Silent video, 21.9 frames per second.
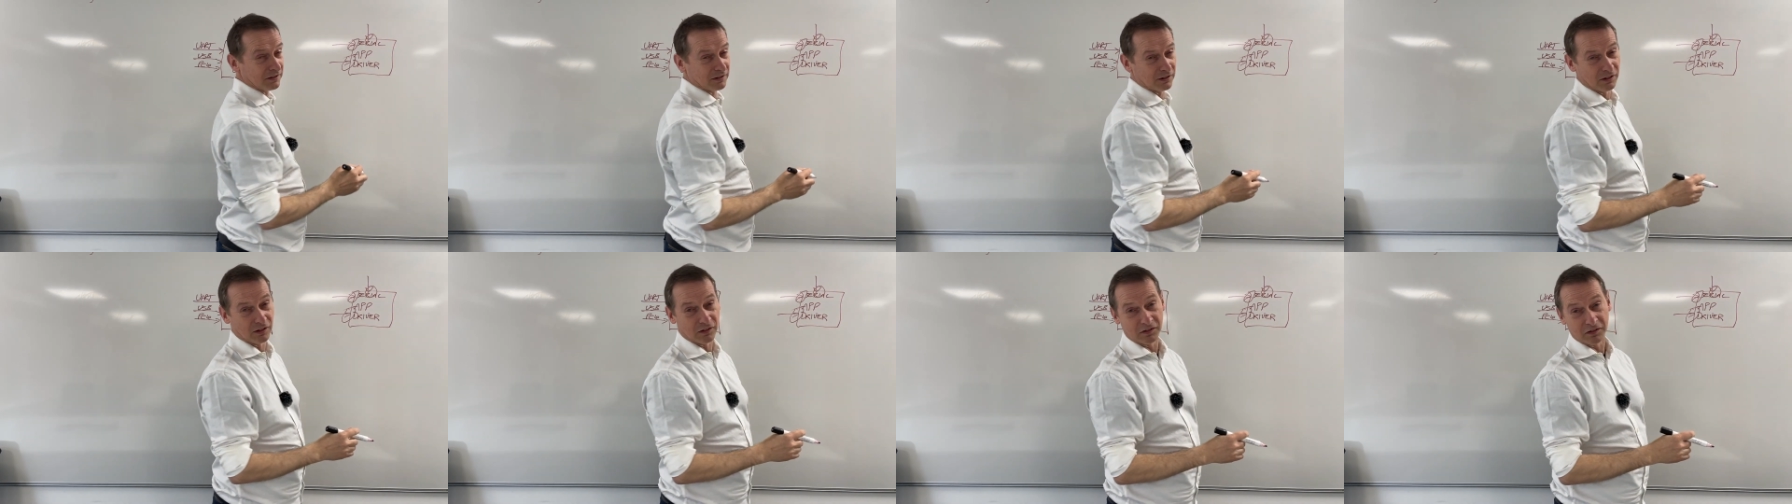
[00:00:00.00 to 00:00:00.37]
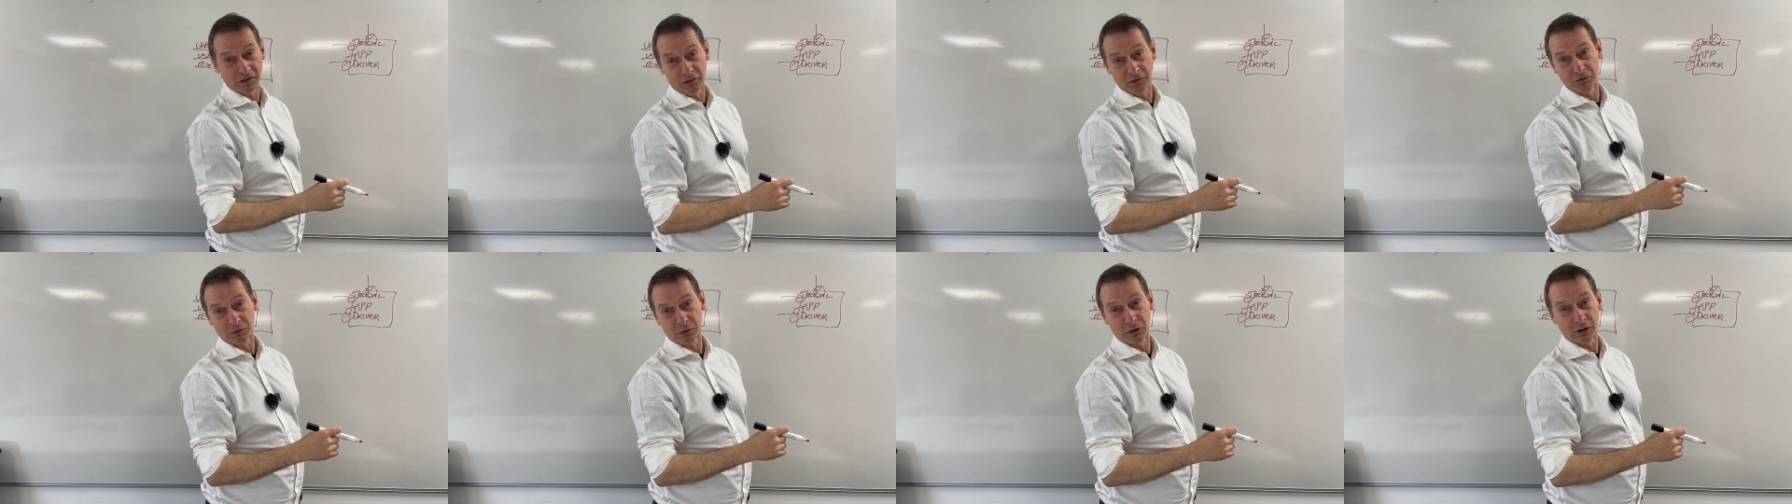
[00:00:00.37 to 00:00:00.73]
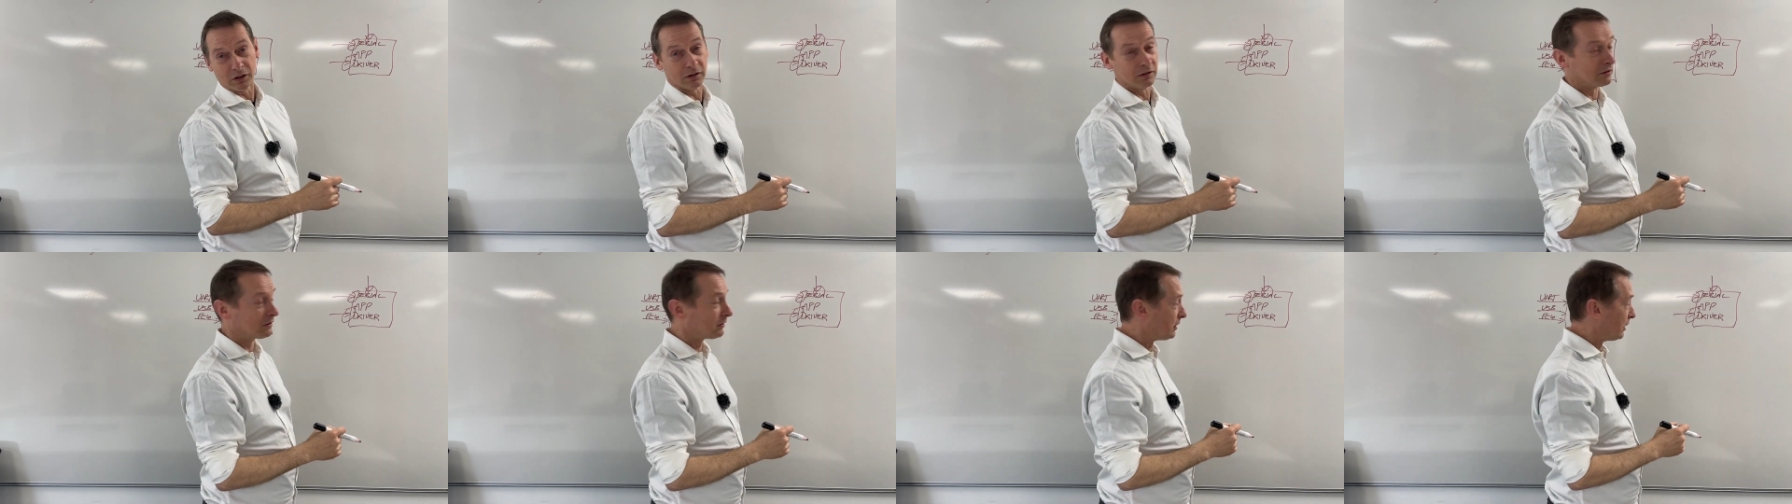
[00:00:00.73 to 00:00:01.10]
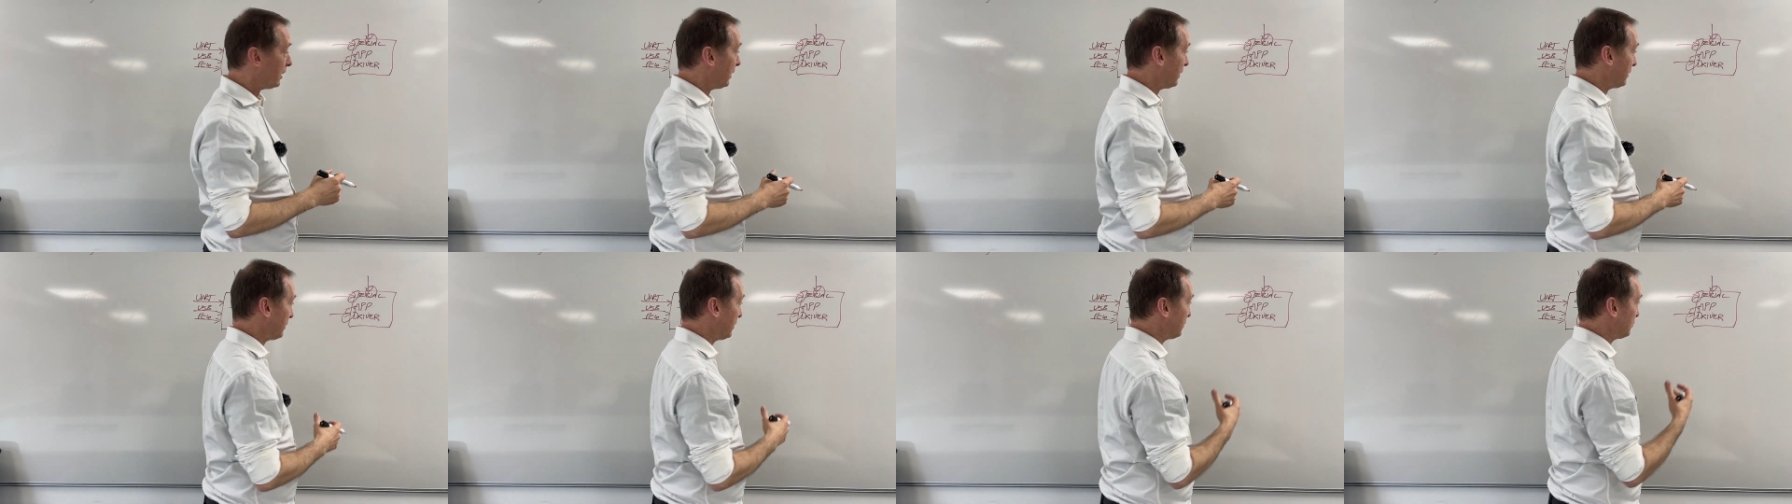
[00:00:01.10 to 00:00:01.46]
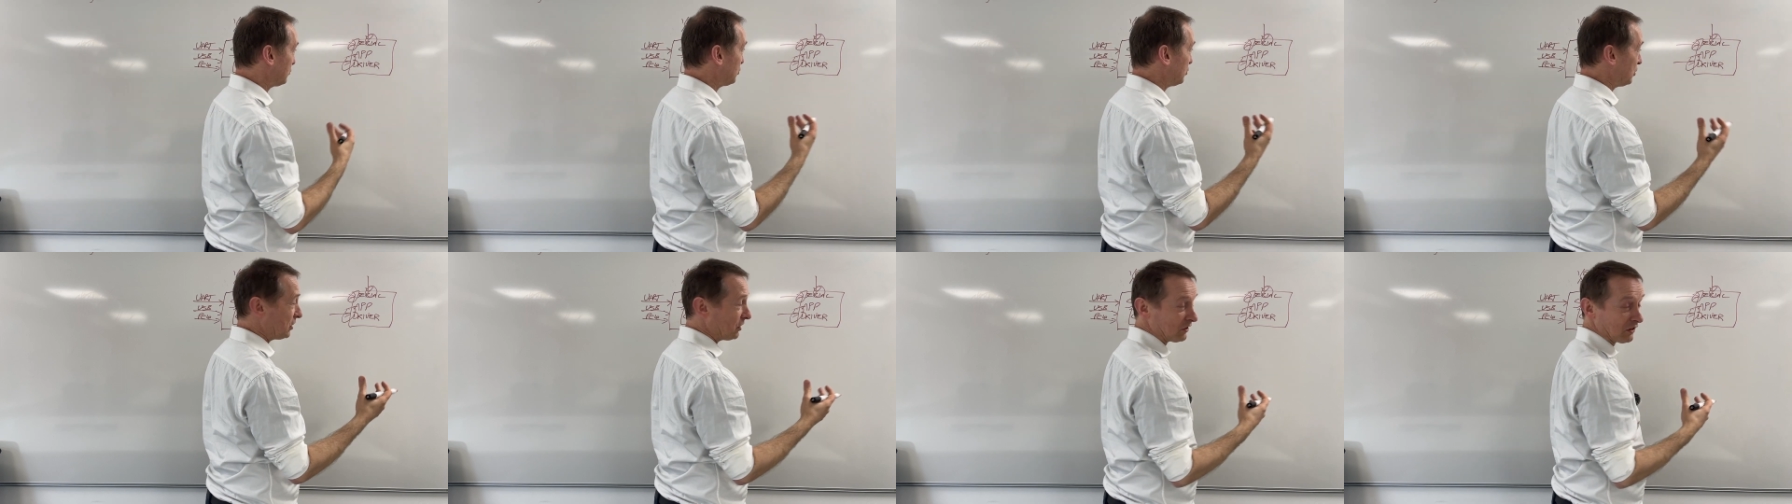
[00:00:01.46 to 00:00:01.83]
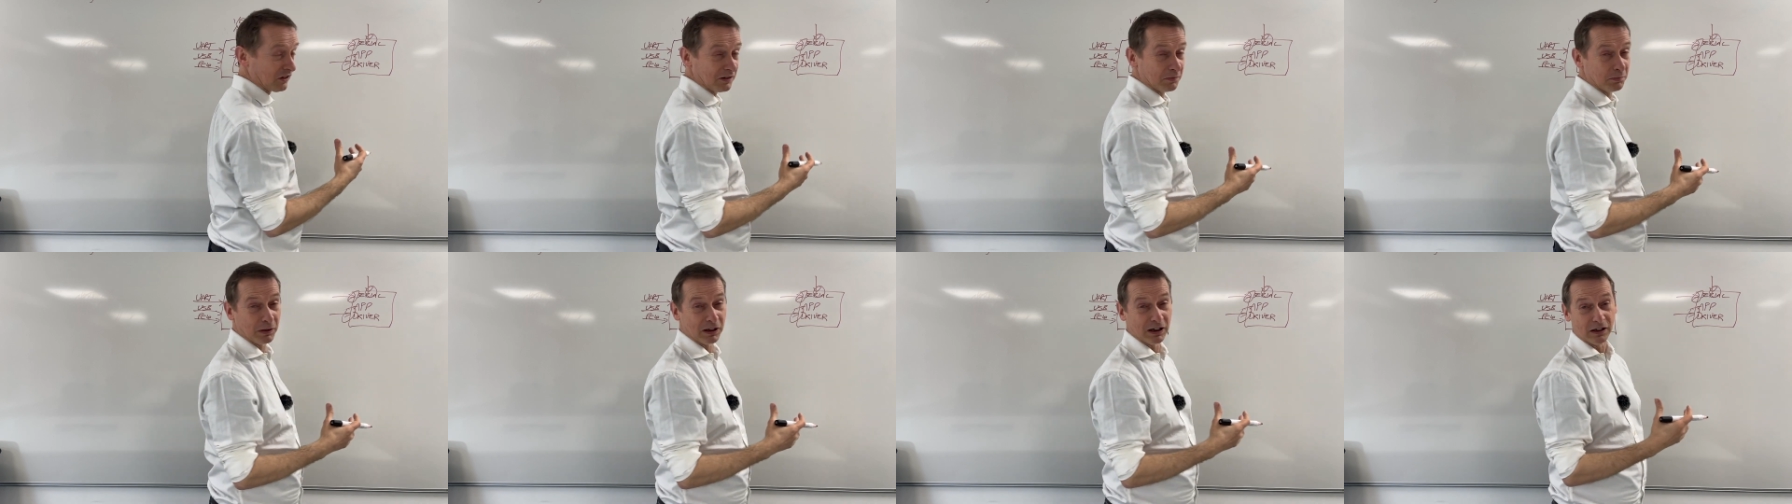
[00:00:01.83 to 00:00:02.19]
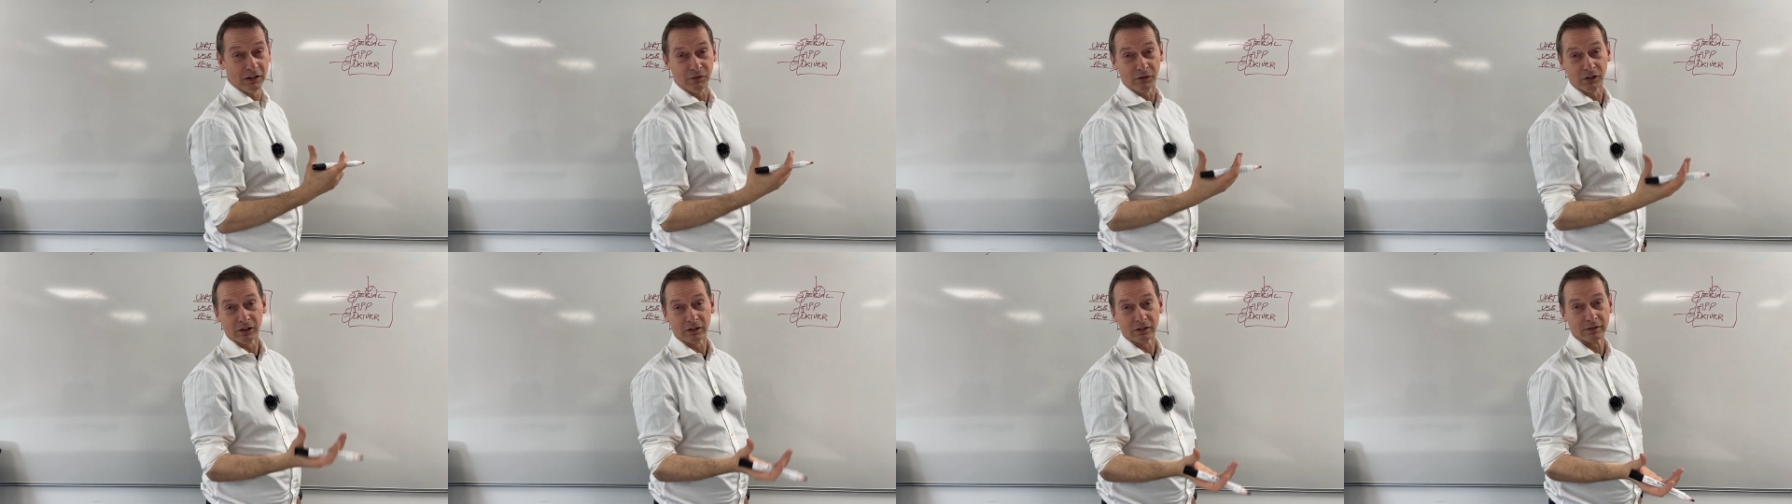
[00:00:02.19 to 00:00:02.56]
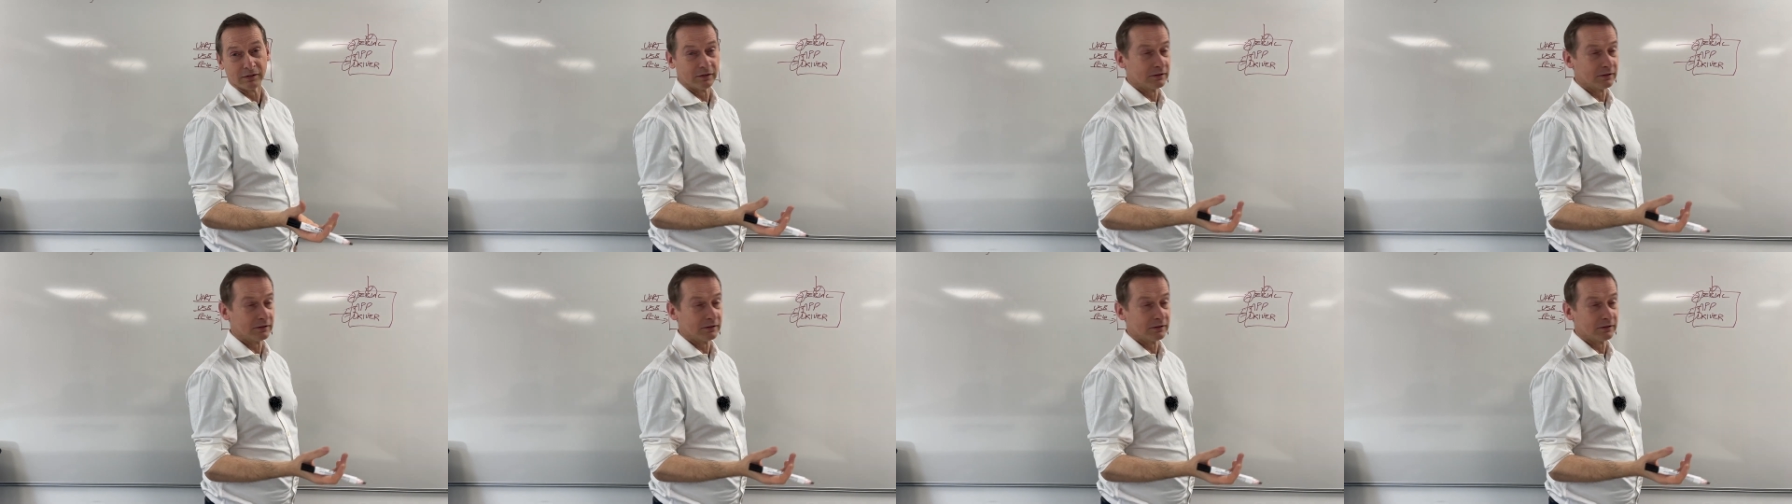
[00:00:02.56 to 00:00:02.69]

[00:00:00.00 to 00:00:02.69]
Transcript: the software and, and change its behavior?